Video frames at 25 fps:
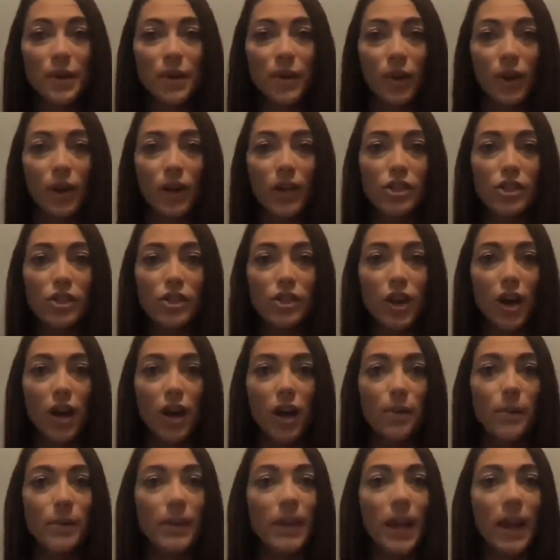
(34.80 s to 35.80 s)
great
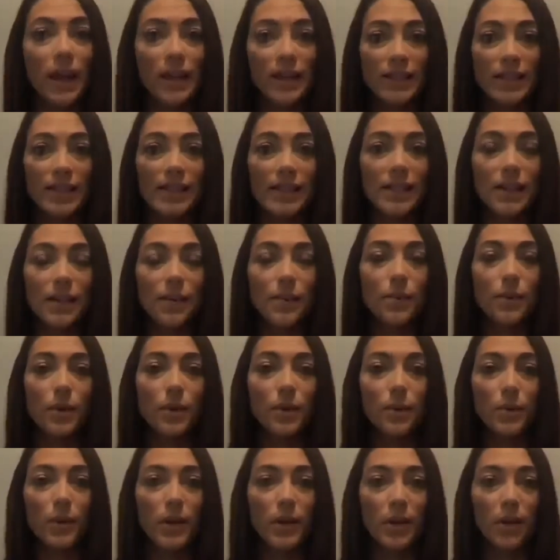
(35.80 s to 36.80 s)
job, and as I said, we,
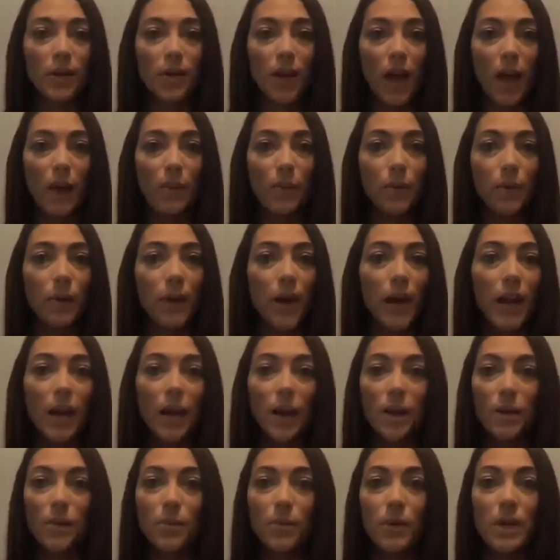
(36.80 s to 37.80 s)
we
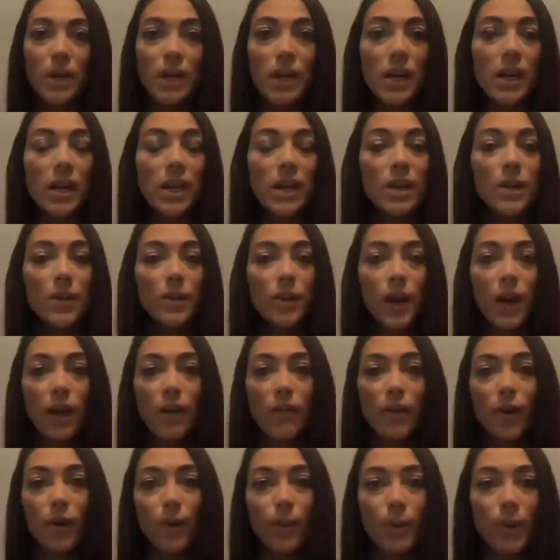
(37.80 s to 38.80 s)
collaborate and we, we have
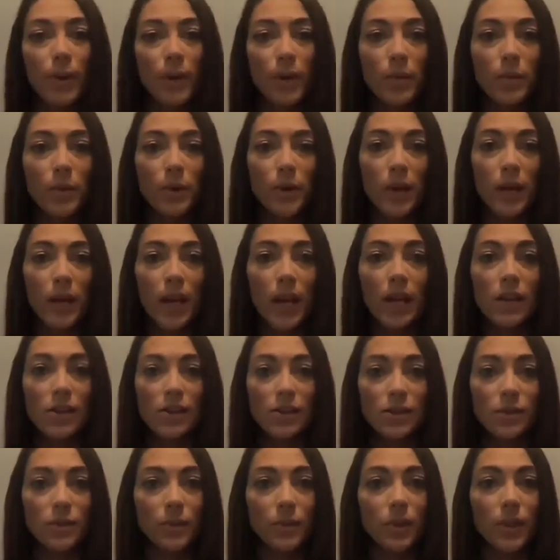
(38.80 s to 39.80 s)
open
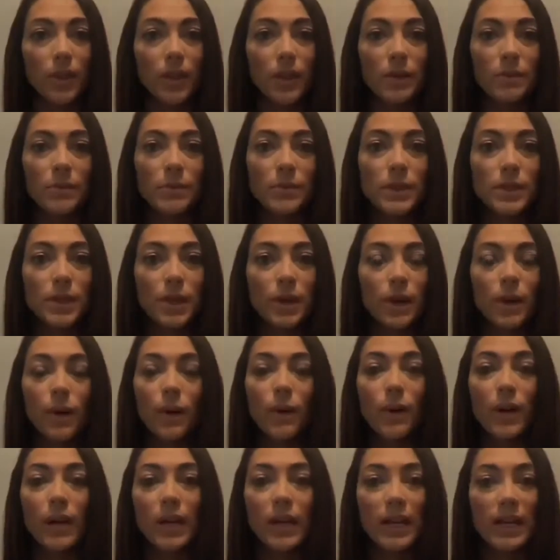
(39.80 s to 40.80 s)
communication with them. So
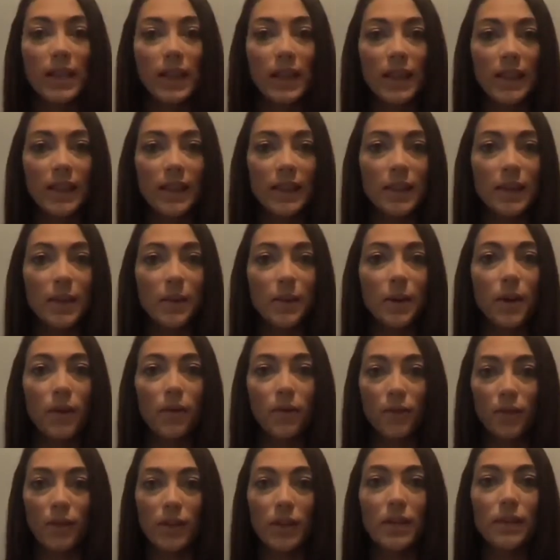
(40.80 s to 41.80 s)
anything that they would
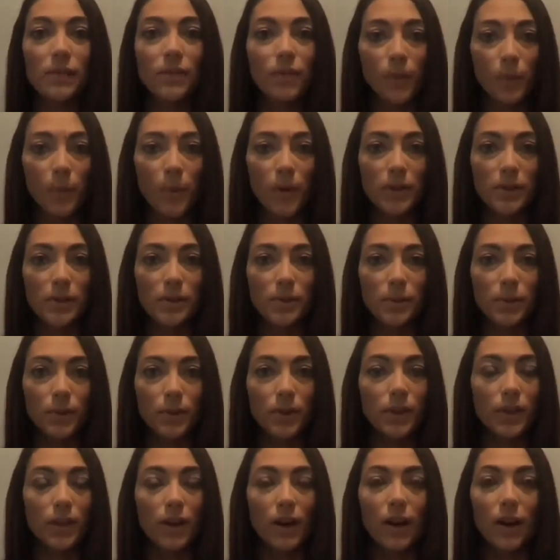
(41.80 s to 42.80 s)
ever need from us,
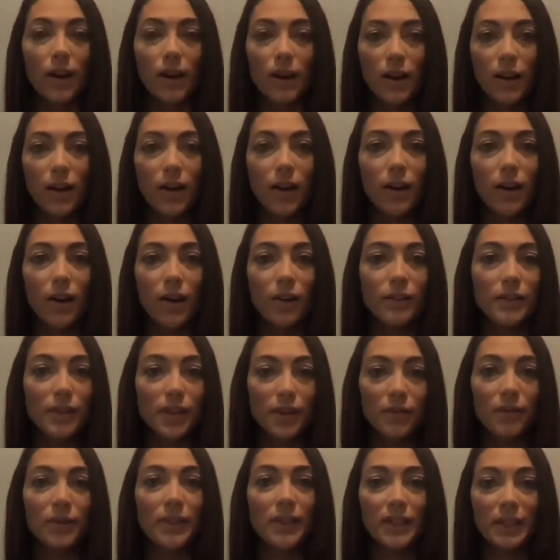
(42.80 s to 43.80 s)
we're uh,
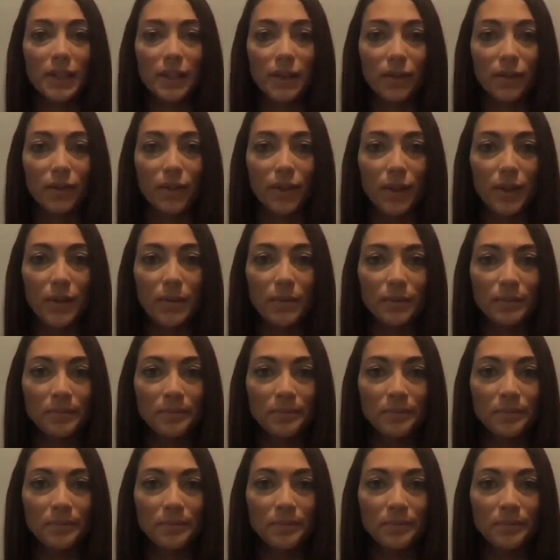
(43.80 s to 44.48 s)
definitely here for them.